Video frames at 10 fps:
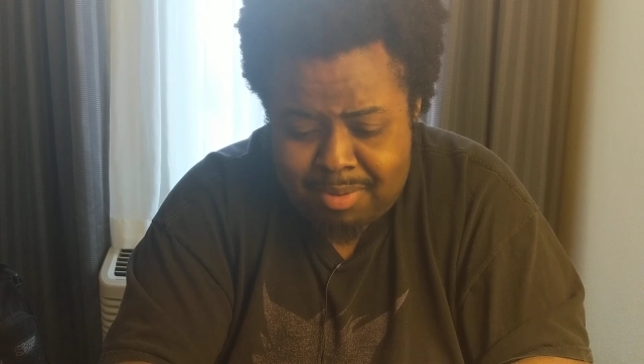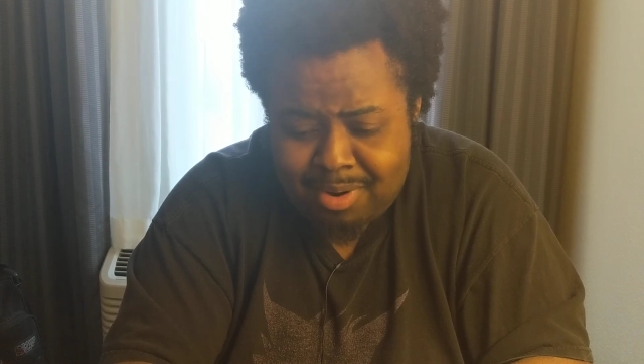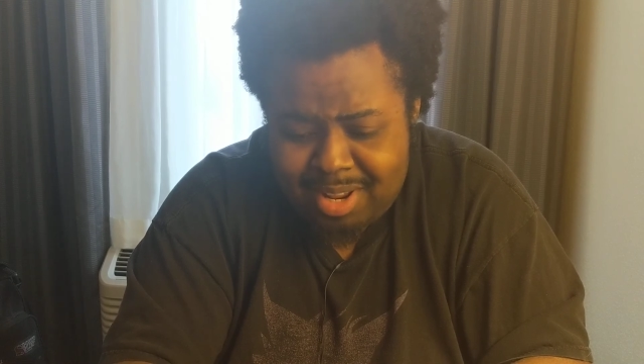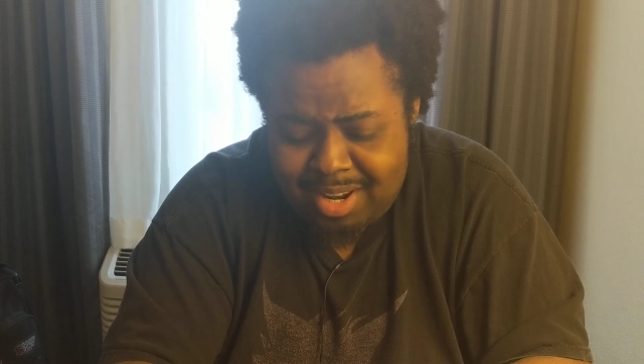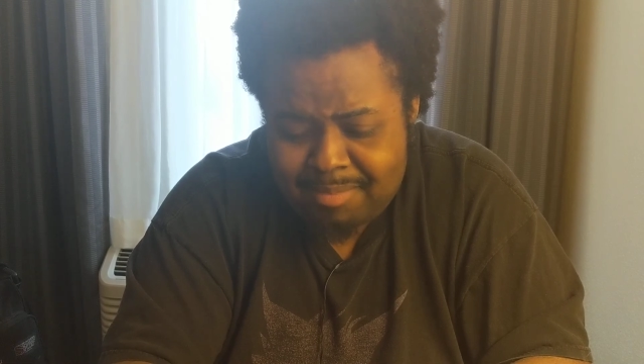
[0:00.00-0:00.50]

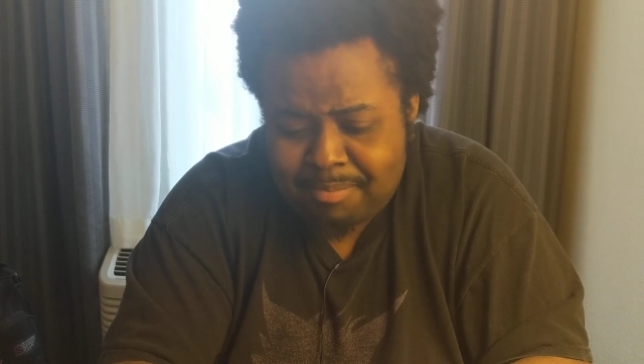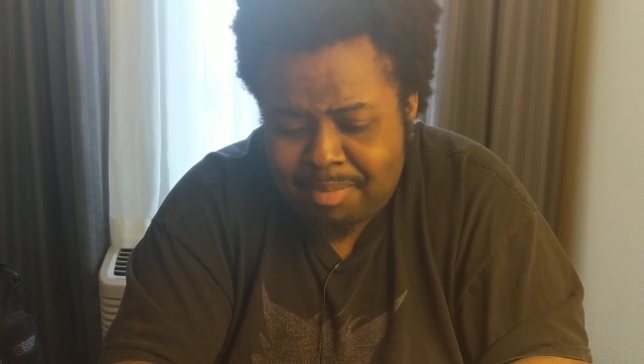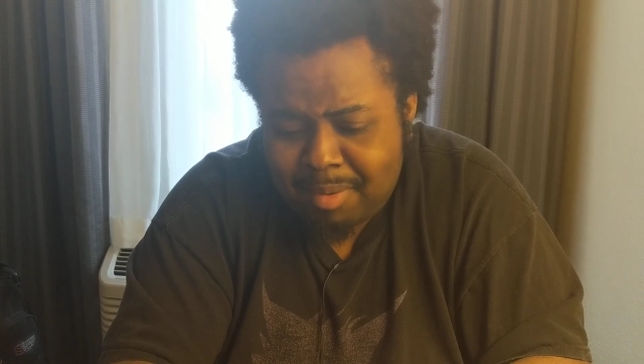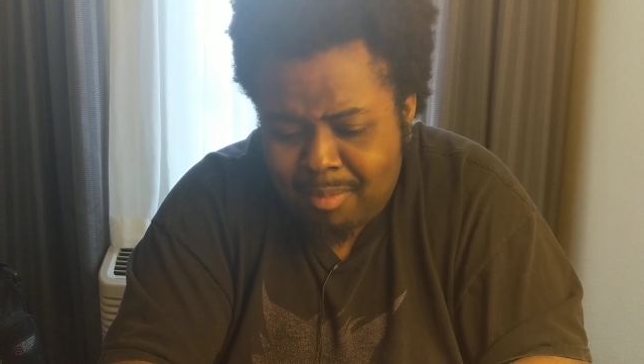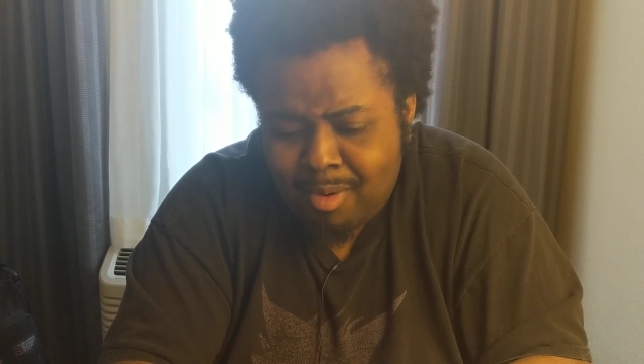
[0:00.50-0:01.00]
put in a
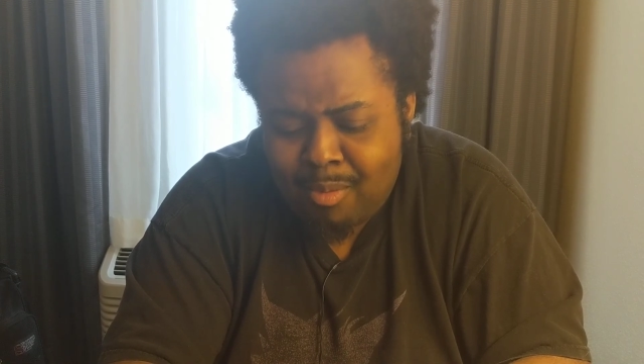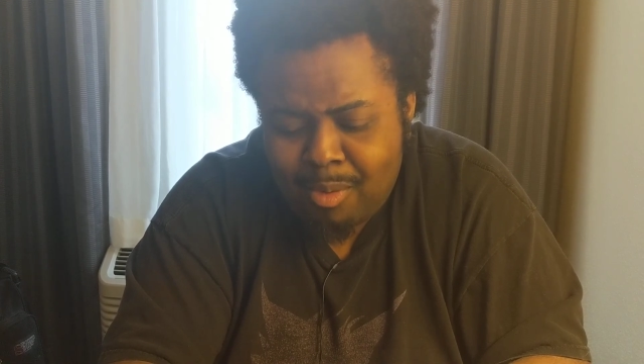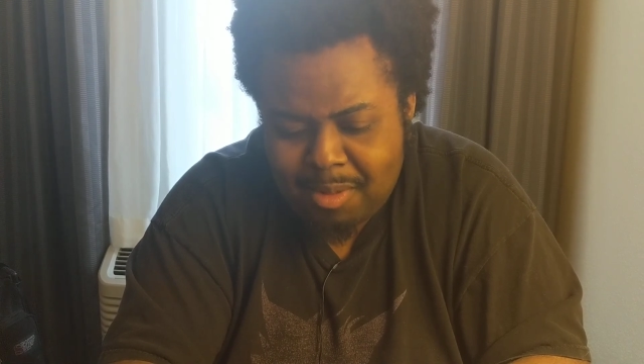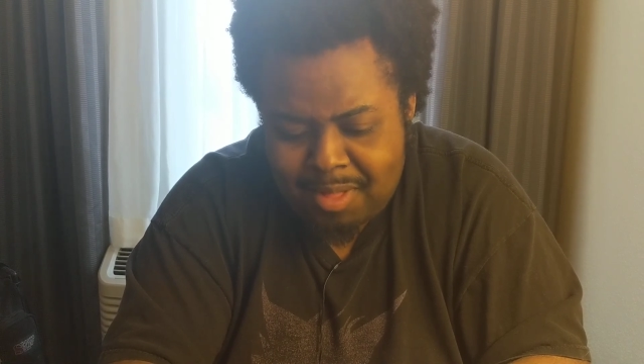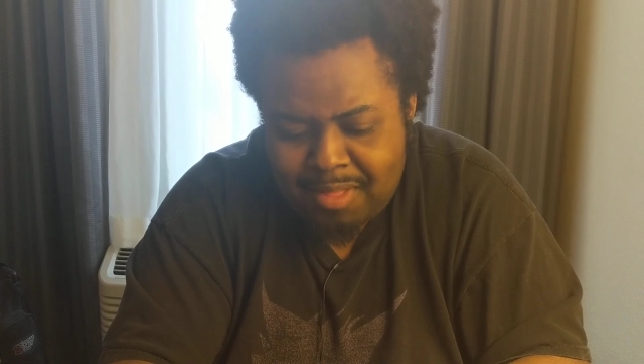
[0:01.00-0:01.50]
bit more
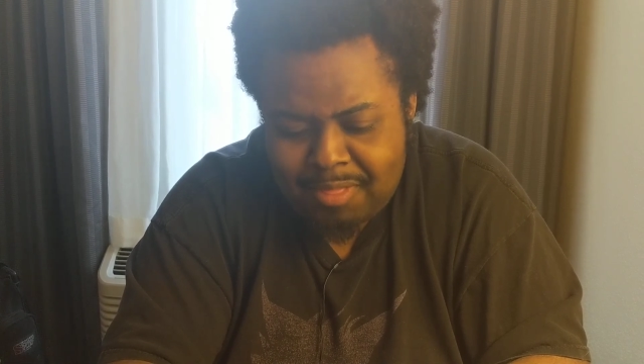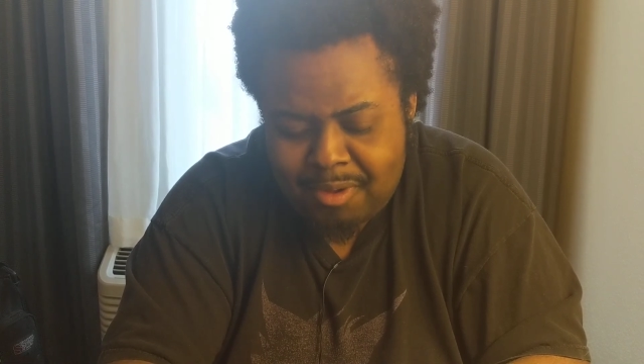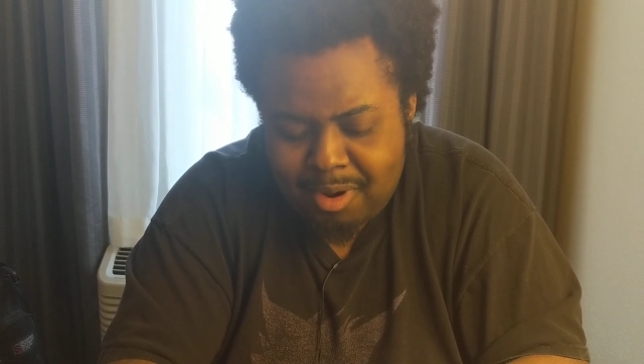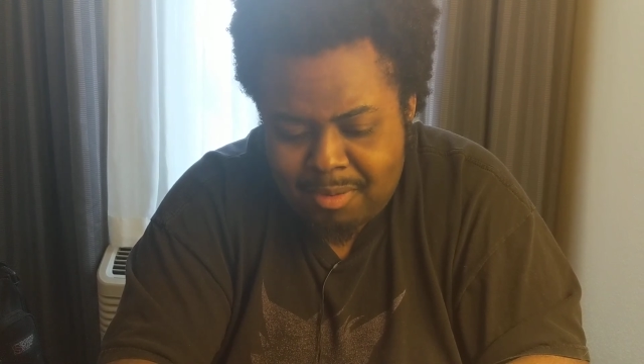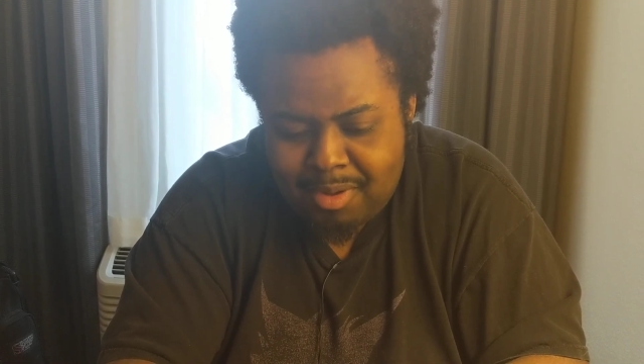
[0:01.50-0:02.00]
work than I
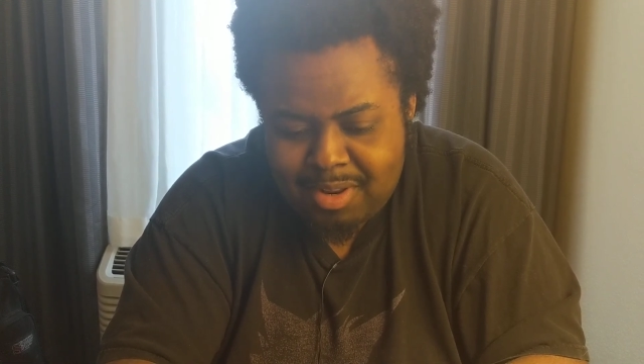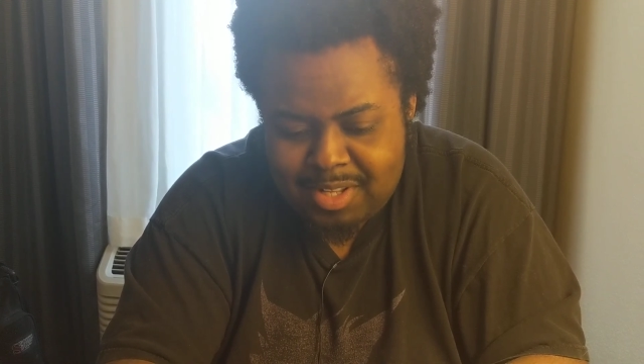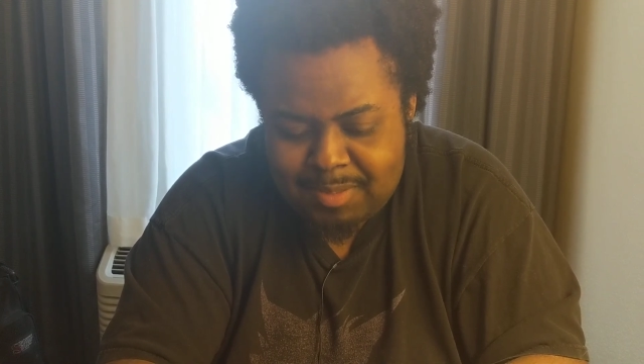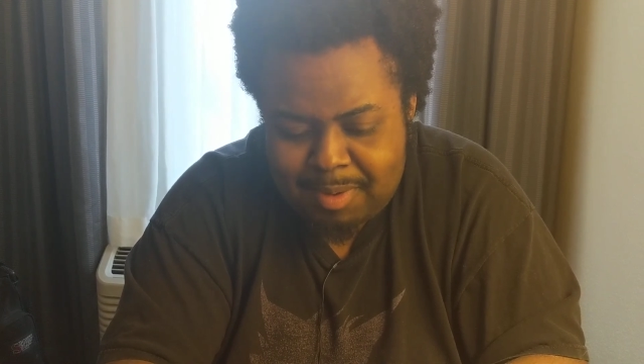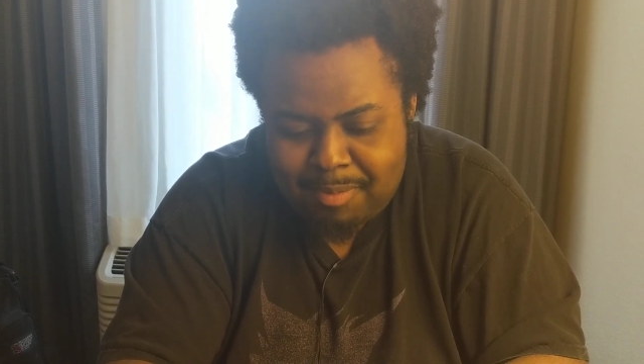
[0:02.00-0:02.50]
thought he would
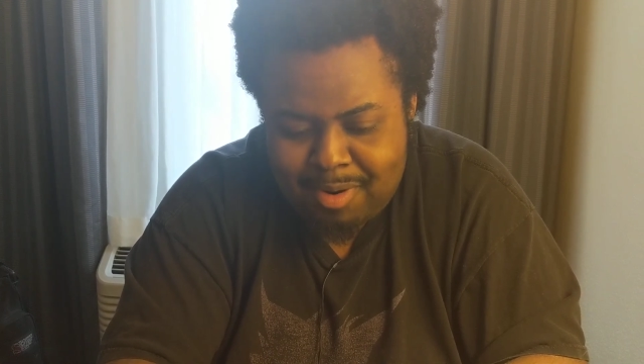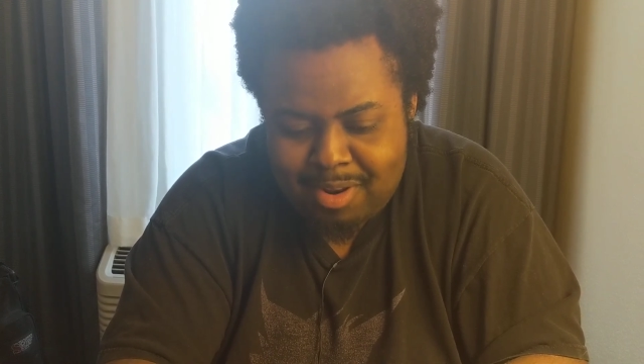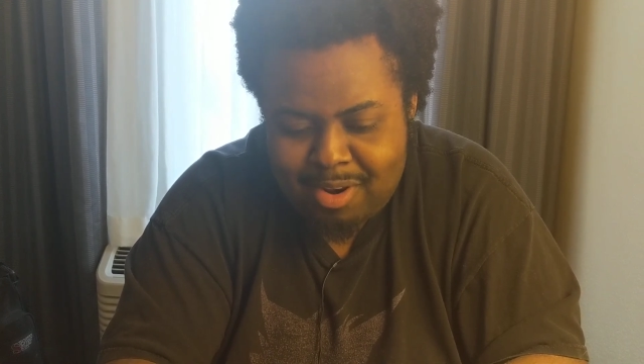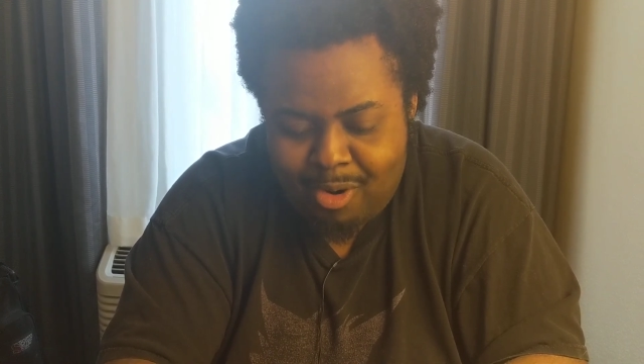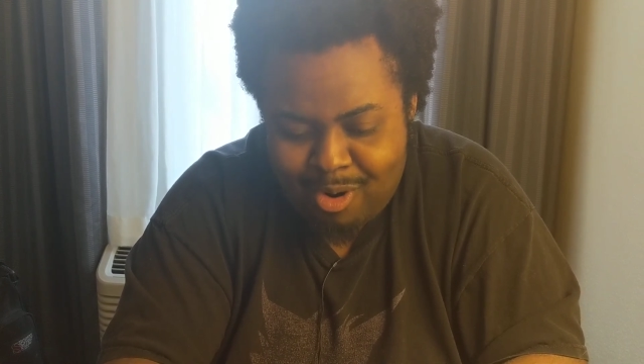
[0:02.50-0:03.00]
because my
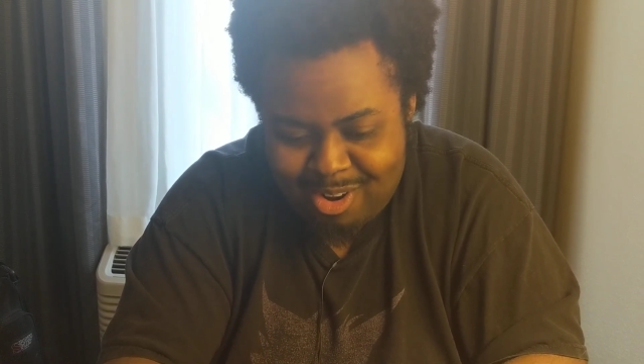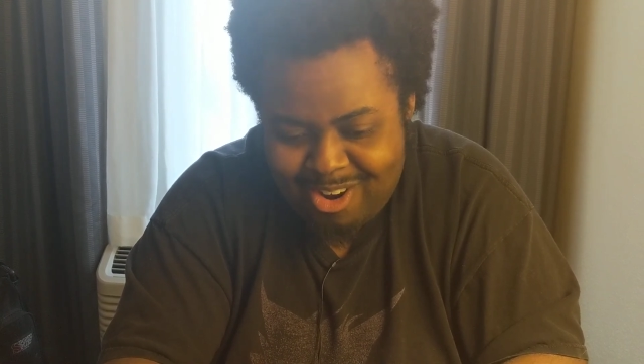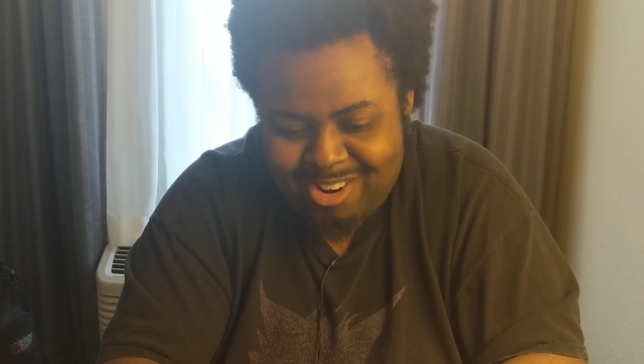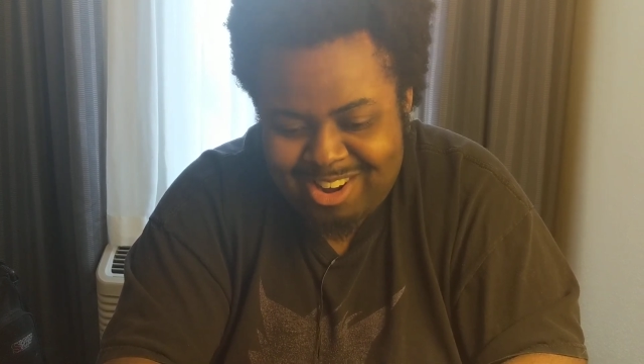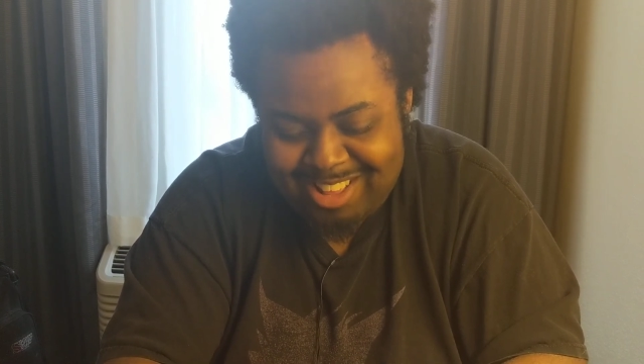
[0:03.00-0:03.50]
opponent hard
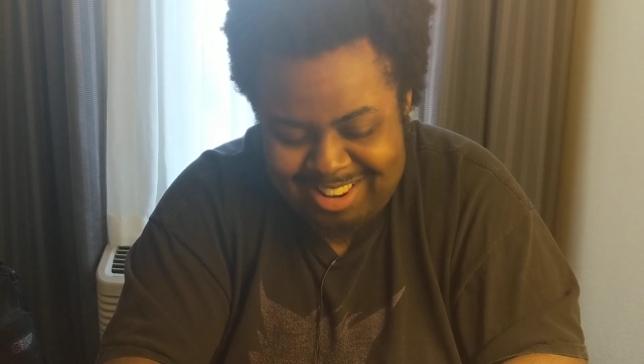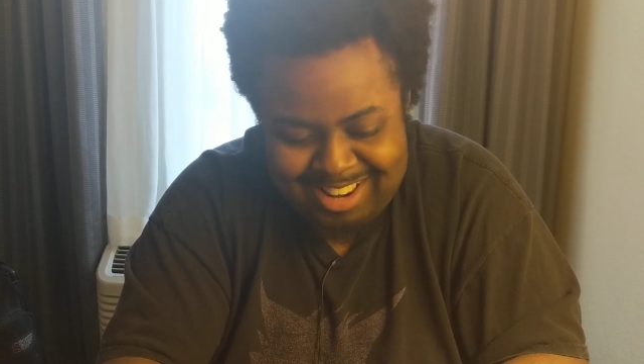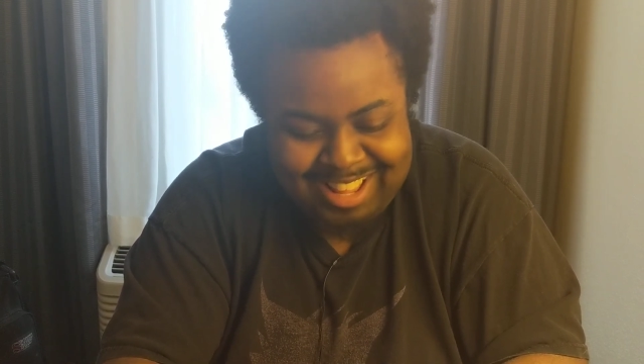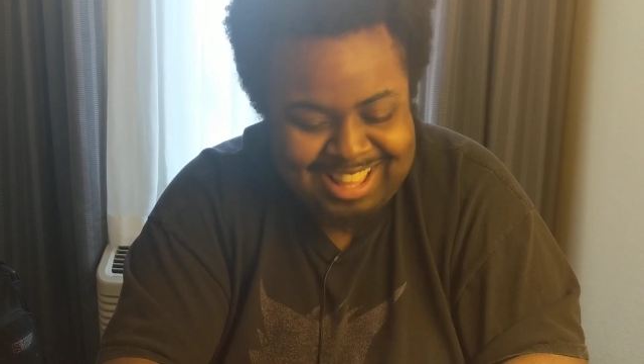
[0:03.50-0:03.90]
guarded it.